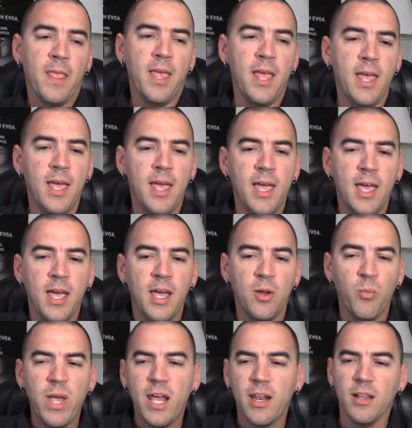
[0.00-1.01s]

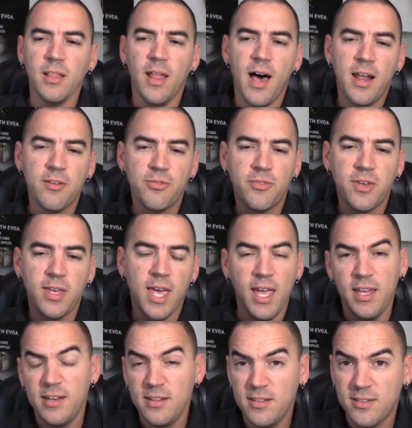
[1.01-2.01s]
And we had a lot of
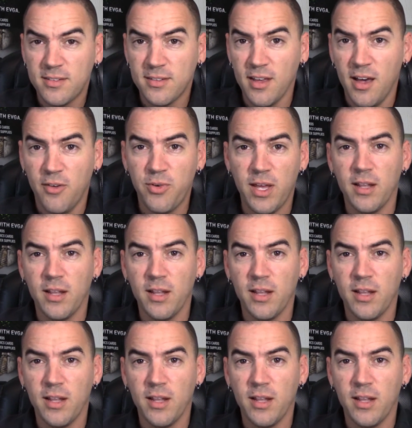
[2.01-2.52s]
candid stuff,